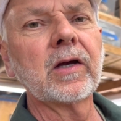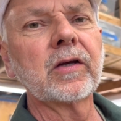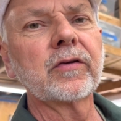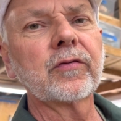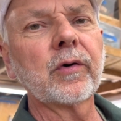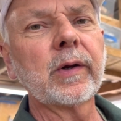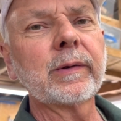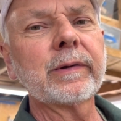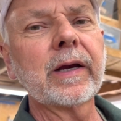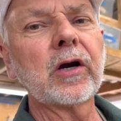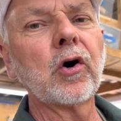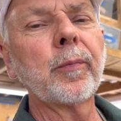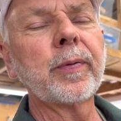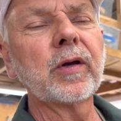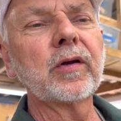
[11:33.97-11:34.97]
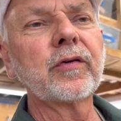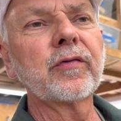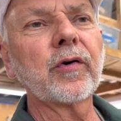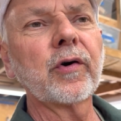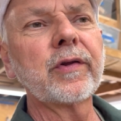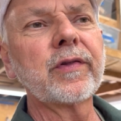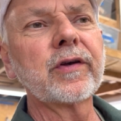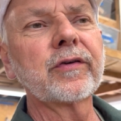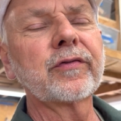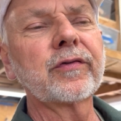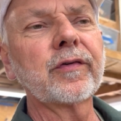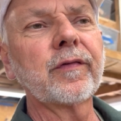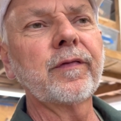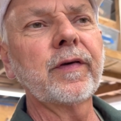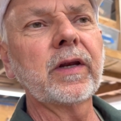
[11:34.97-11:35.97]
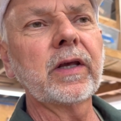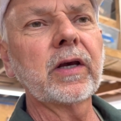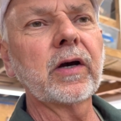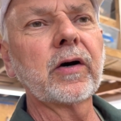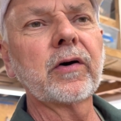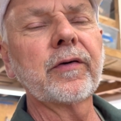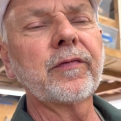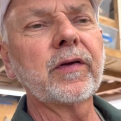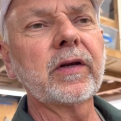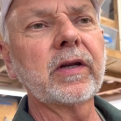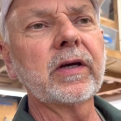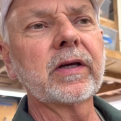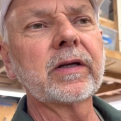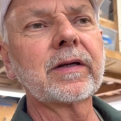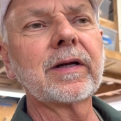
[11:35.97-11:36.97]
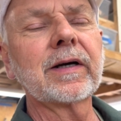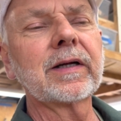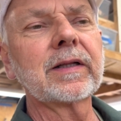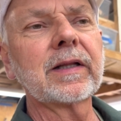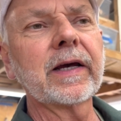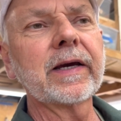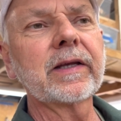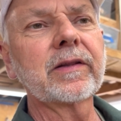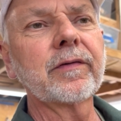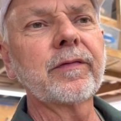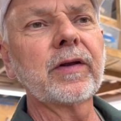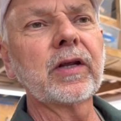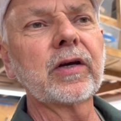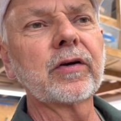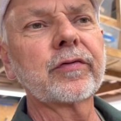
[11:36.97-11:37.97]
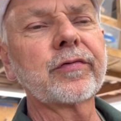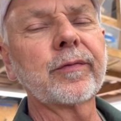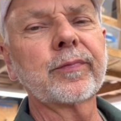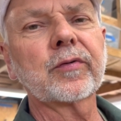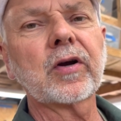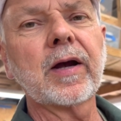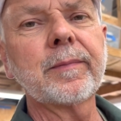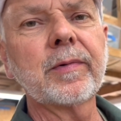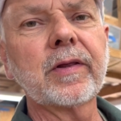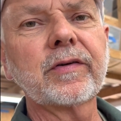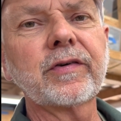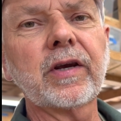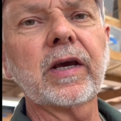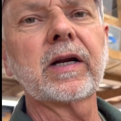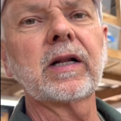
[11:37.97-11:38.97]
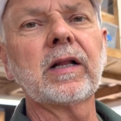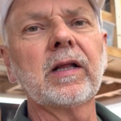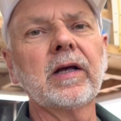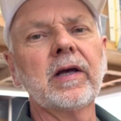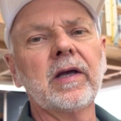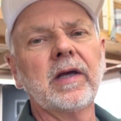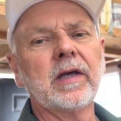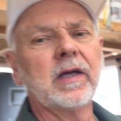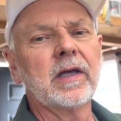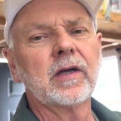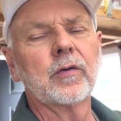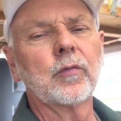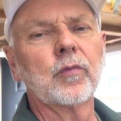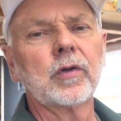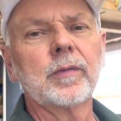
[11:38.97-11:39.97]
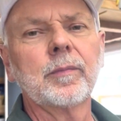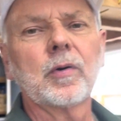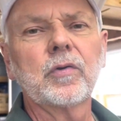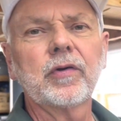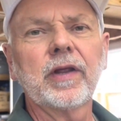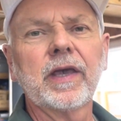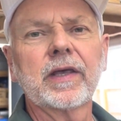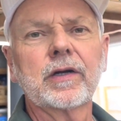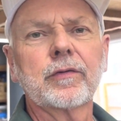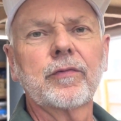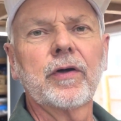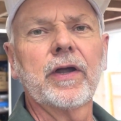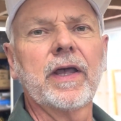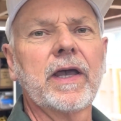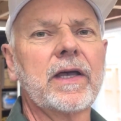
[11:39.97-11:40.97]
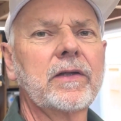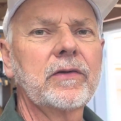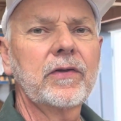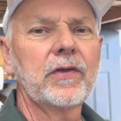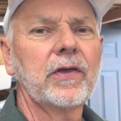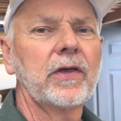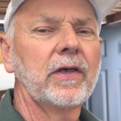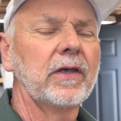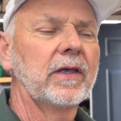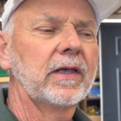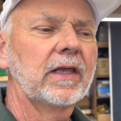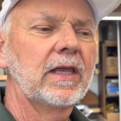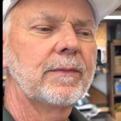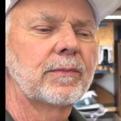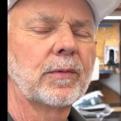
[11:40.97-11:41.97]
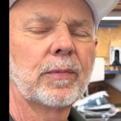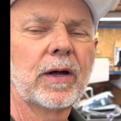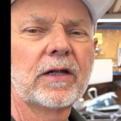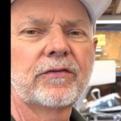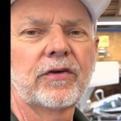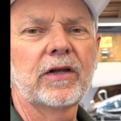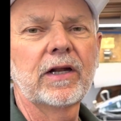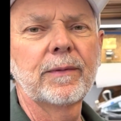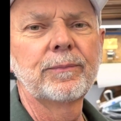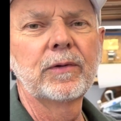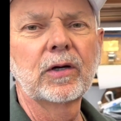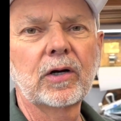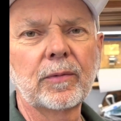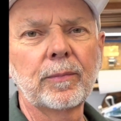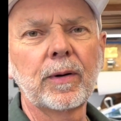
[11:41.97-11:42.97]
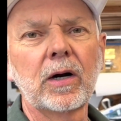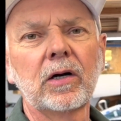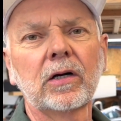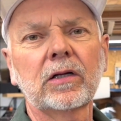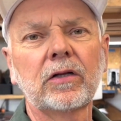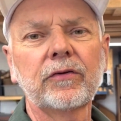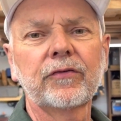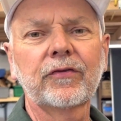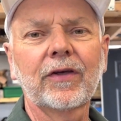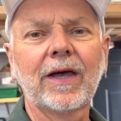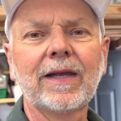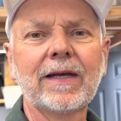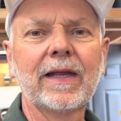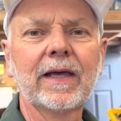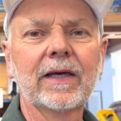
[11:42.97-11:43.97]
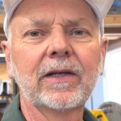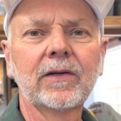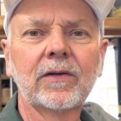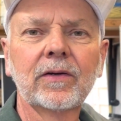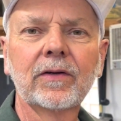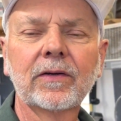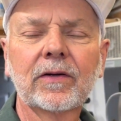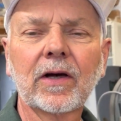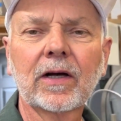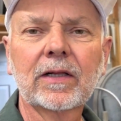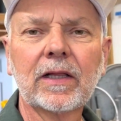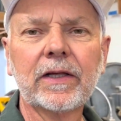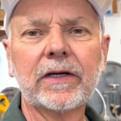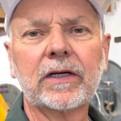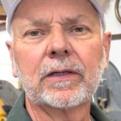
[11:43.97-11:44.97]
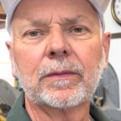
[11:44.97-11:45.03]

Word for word: So anyway, I hope you enjoyed this video. If you did, uh, like the video, subscribe to the channel. Wooden Boat Dan over and out. Keep the bright side up and the barnacled side down. Talk later.